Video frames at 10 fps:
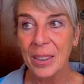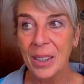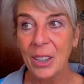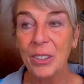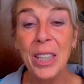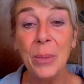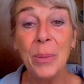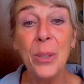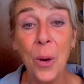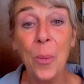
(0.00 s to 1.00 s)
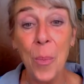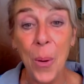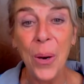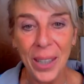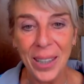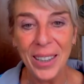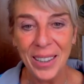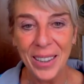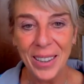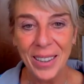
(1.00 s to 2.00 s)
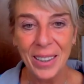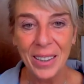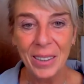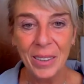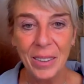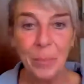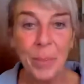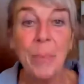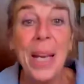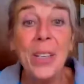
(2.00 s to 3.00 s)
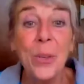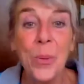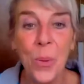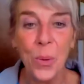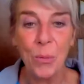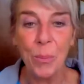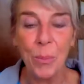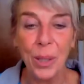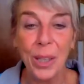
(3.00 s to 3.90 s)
until we know more, play the role of a model,